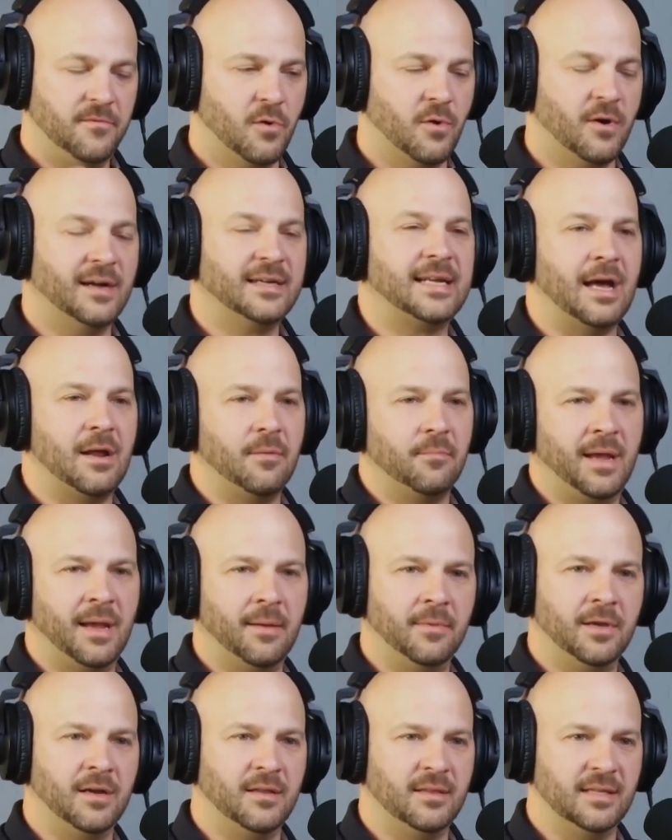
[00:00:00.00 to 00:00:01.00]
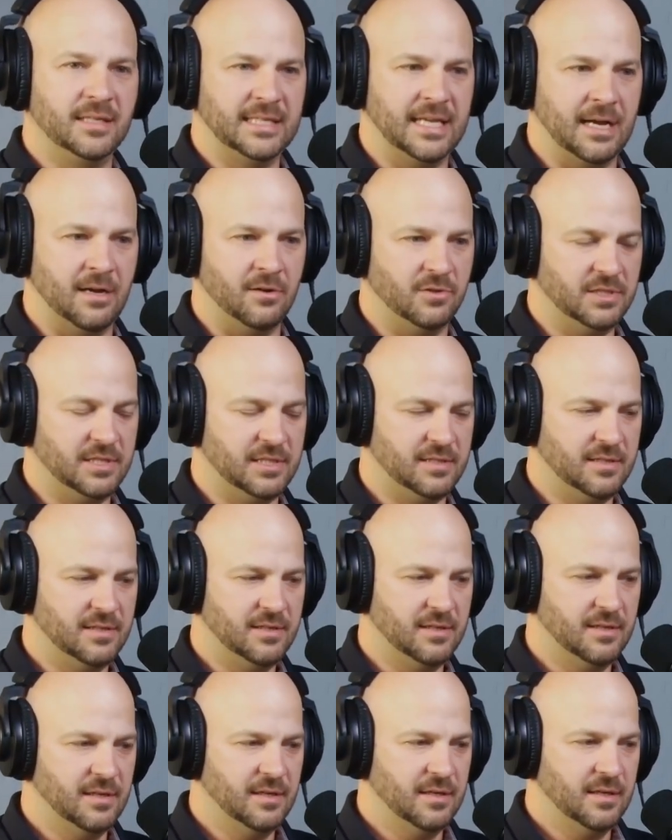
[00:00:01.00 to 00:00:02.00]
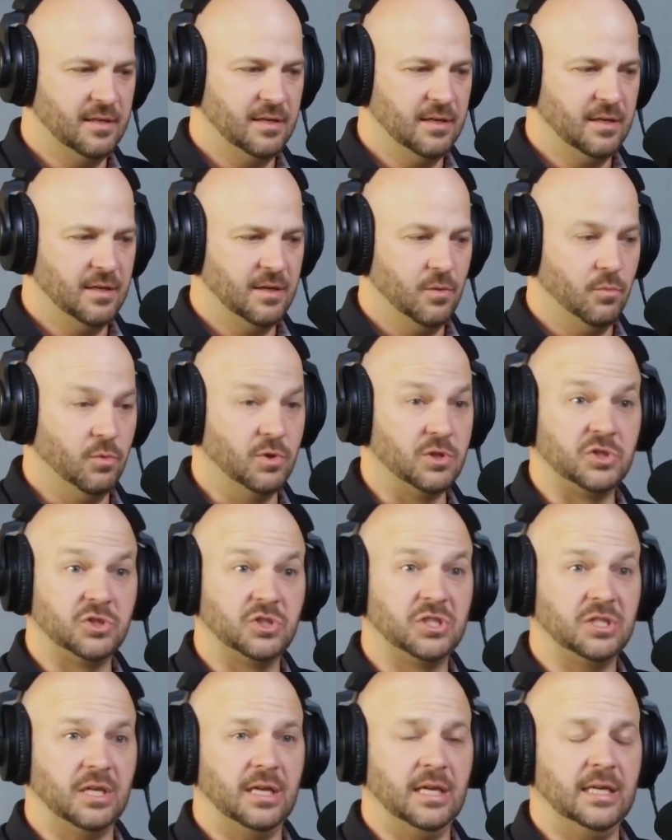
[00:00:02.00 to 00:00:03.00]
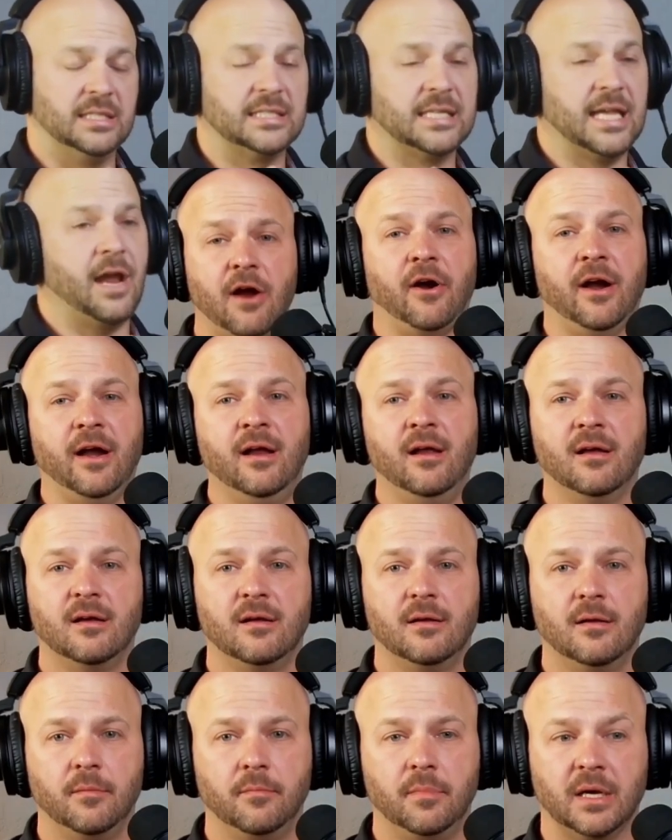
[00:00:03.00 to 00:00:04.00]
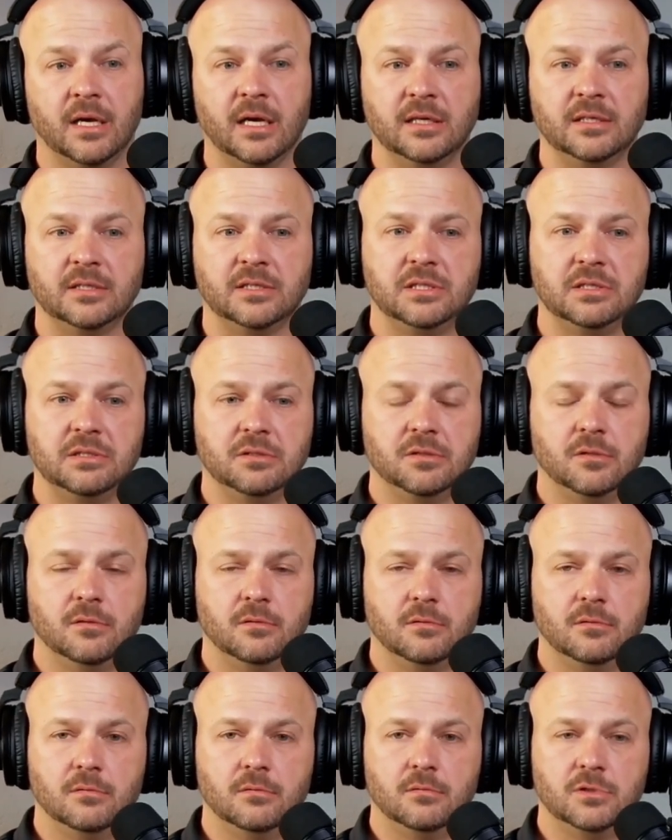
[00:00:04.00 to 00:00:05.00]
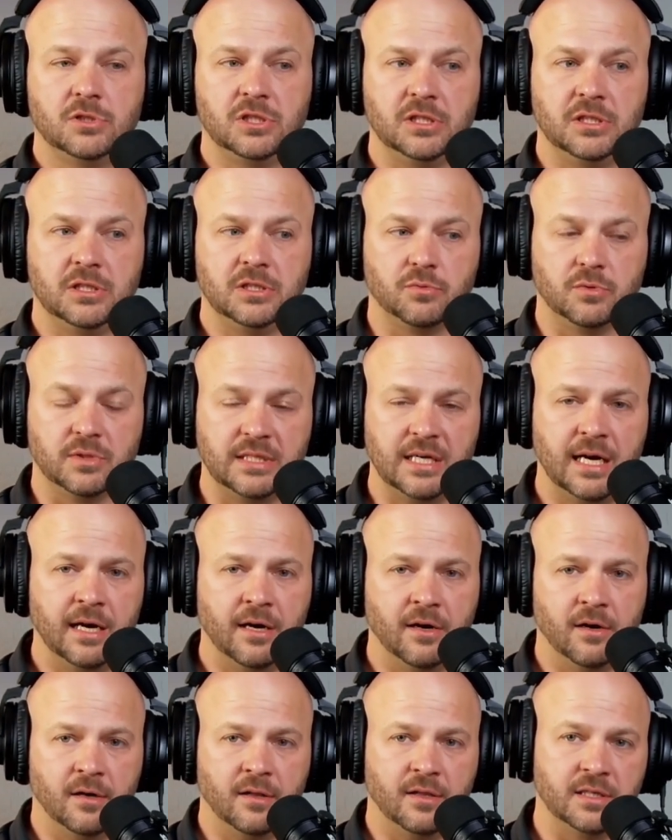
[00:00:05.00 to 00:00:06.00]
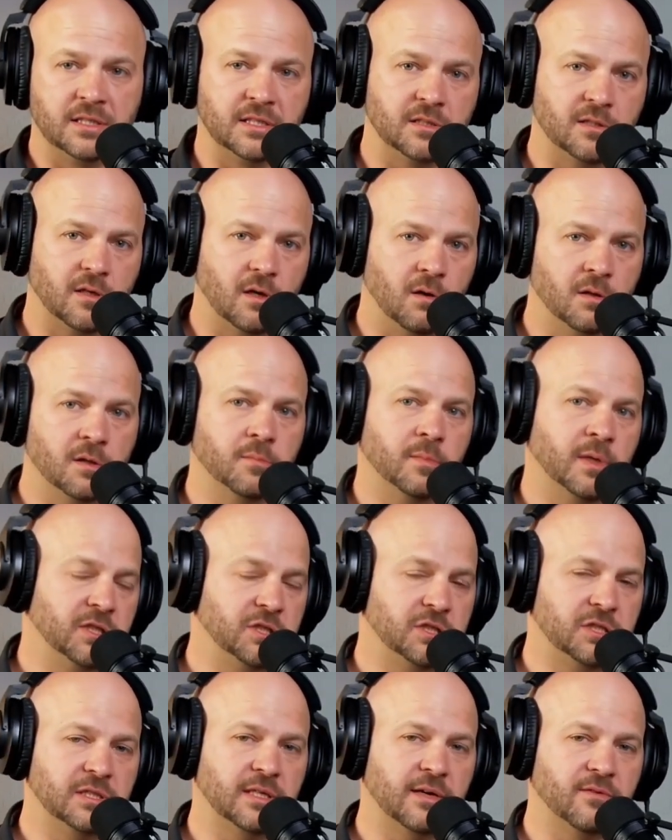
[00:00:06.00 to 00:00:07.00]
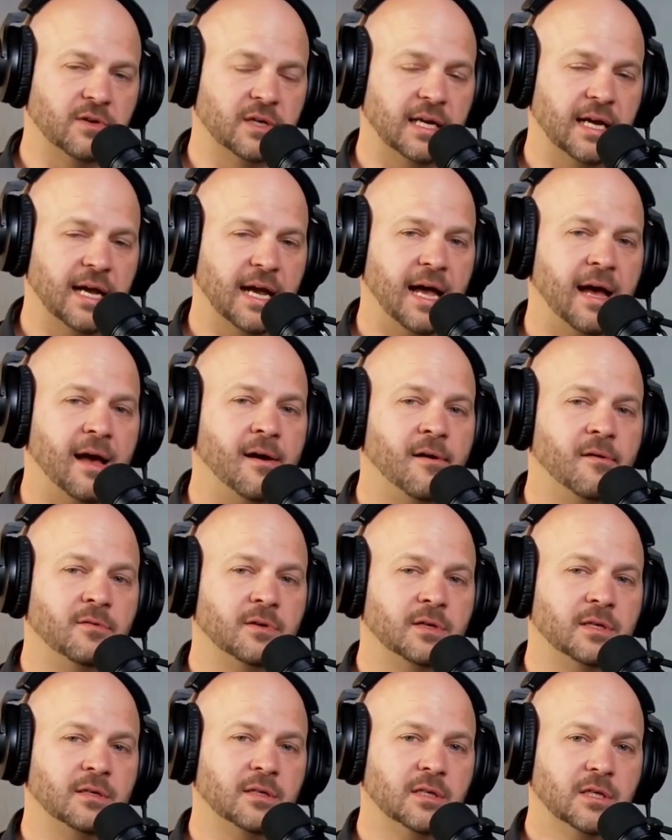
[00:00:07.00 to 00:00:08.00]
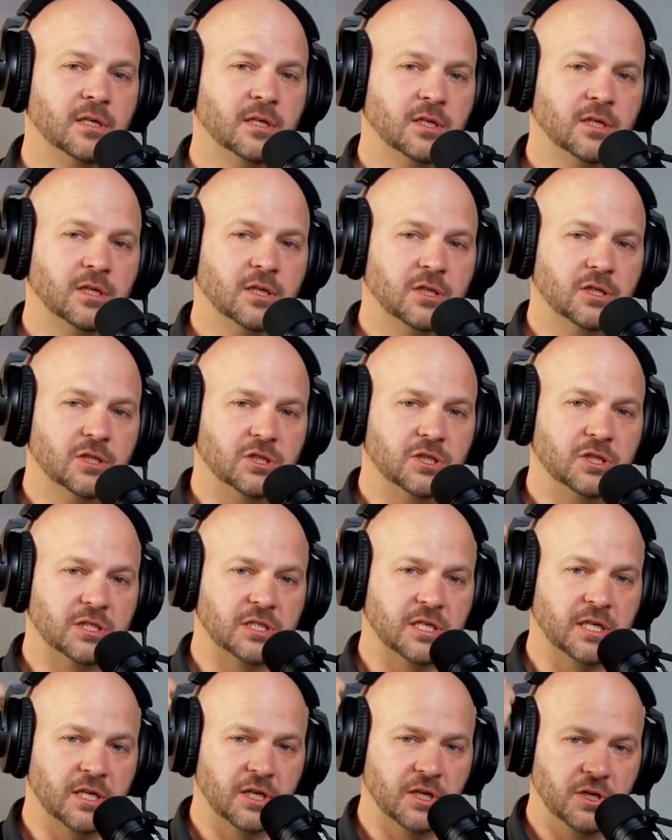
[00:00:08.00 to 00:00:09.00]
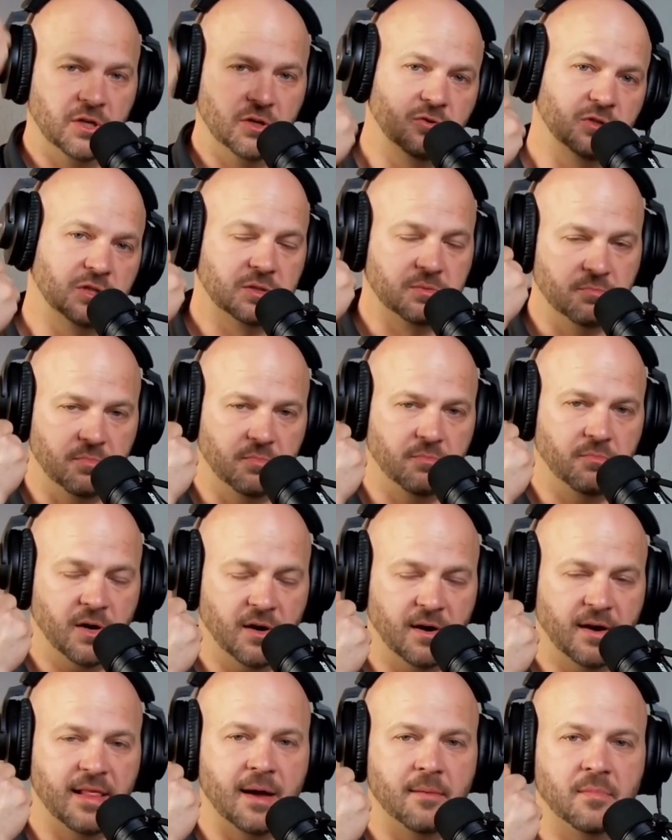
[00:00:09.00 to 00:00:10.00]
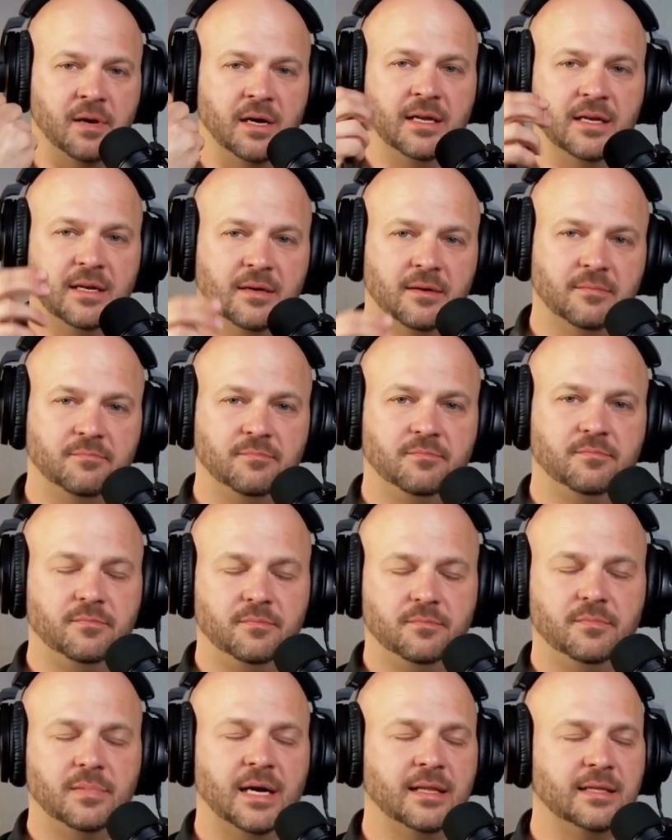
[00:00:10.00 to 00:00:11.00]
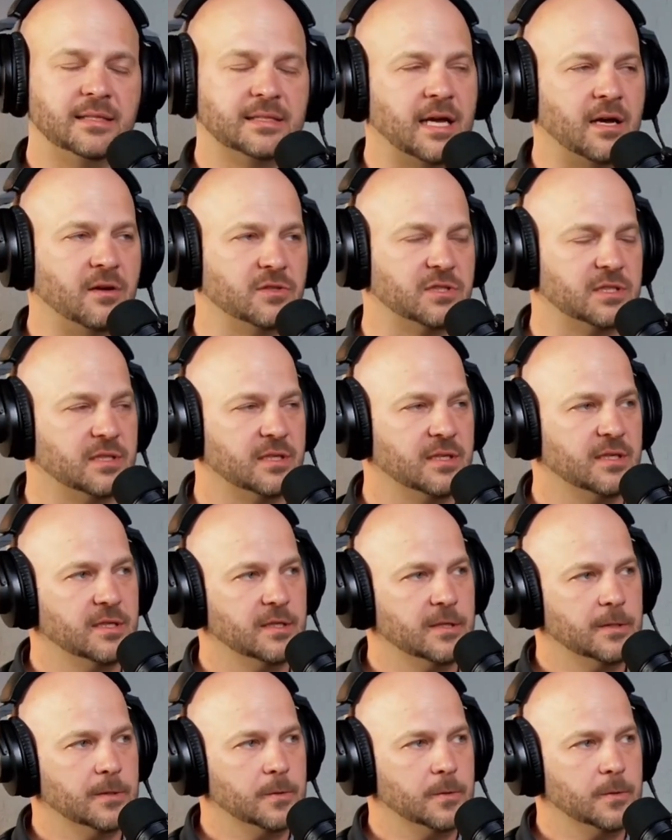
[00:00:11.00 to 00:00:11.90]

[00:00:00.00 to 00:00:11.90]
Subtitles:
for a down payment on this house, which is scary because she's retired. This is all the money she's ever going to have. And she's going to use part of that money to buy this house.